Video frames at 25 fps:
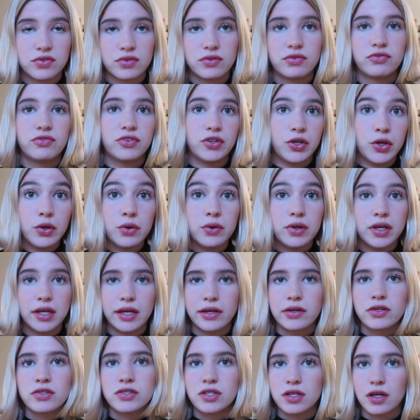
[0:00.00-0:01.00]
few
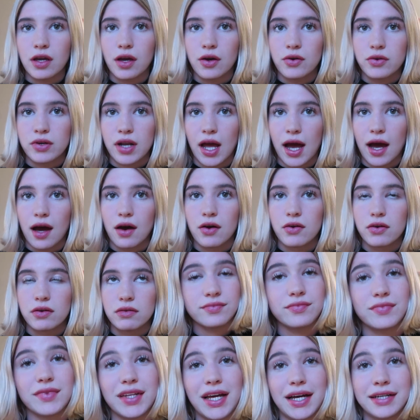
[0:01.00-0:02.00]
years ago now,
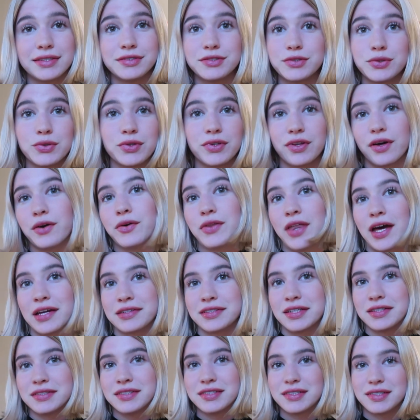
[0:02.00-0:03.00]
and although that
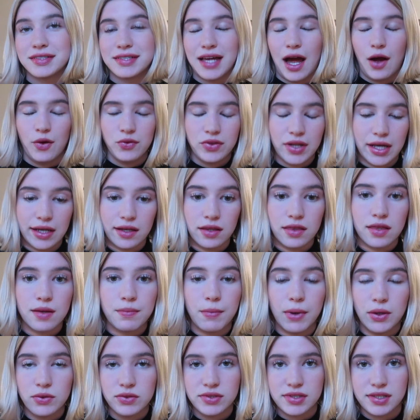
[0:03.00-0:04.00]
doesn't sound like the
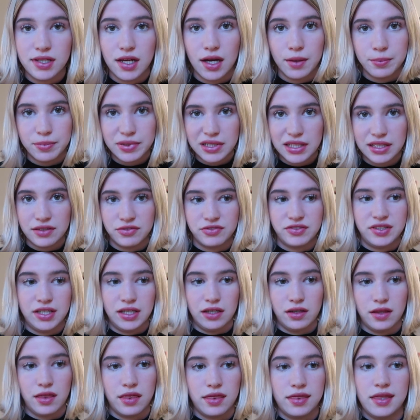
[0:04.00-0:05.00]
most
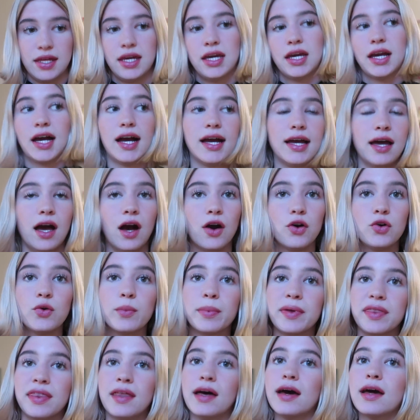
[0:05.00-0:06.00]
uplifting thing, I
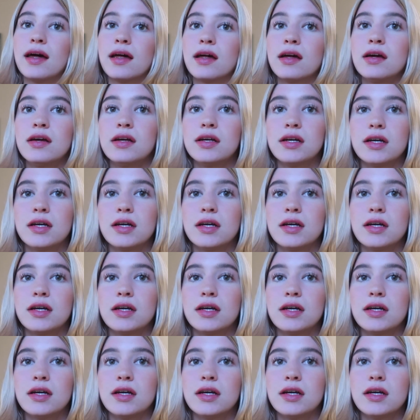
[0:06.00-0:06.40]
hope that